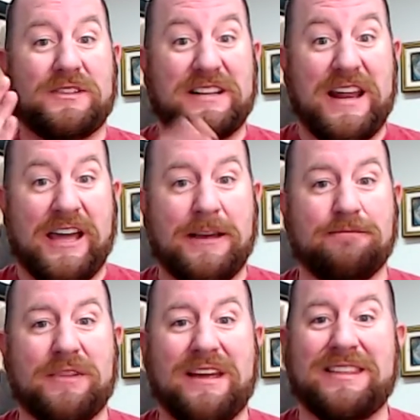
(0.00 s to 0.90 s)

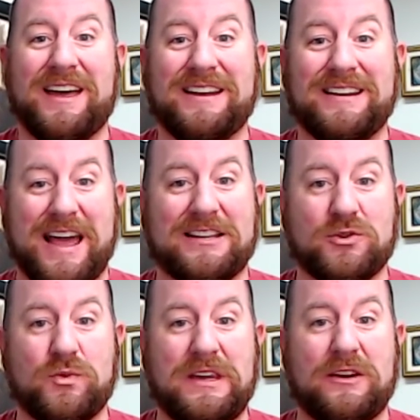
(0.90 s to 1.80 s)
tonight, and then
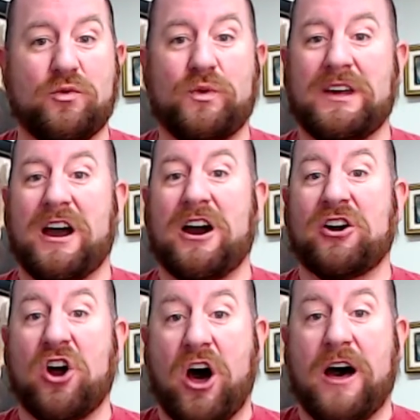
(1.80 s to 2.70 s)
next week we
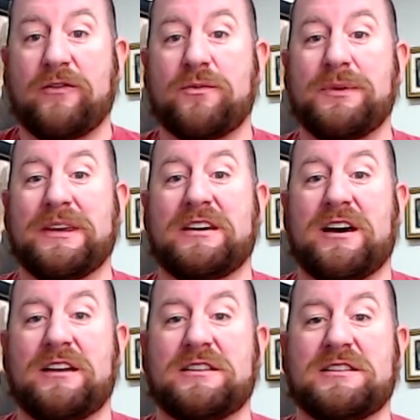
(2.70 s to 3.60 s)
are off
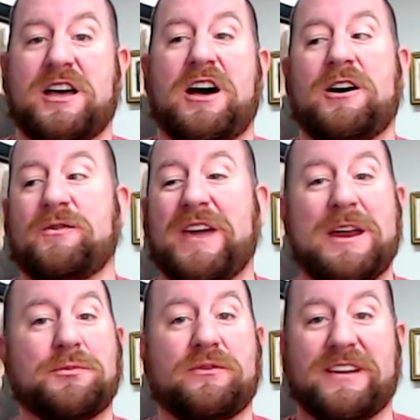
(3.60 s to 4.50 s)
because of
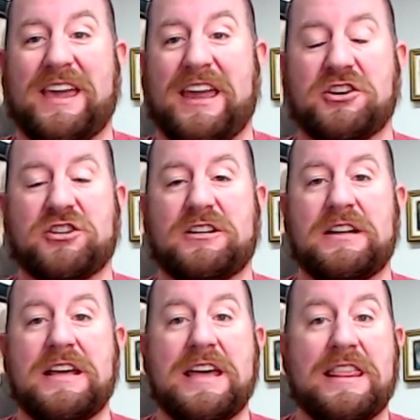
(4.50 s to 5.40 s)
April
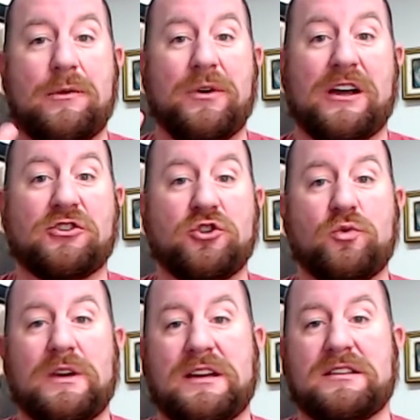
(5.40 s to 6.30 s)
vacation. And then we got
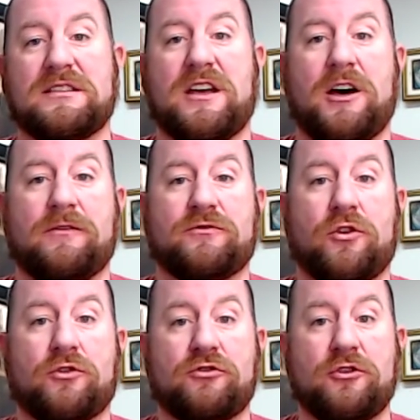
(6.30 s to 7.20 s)
2 weeks of
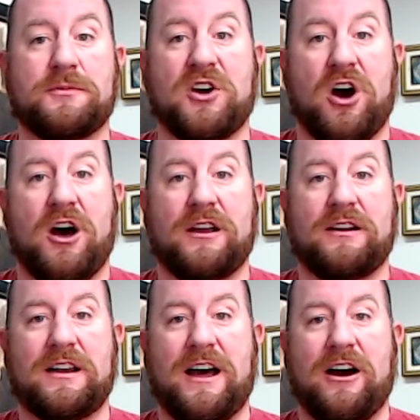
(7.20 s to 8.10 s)
growth groups
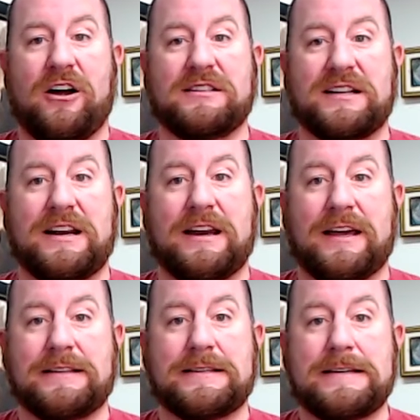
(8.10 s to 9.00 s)
on Sunday
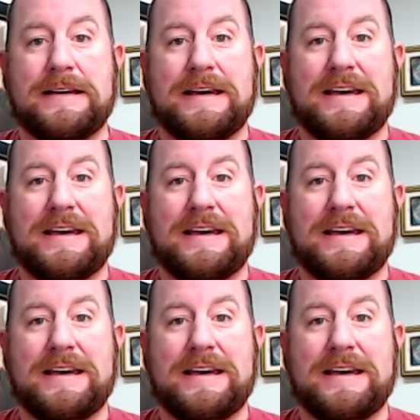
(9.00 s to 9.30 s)
nights.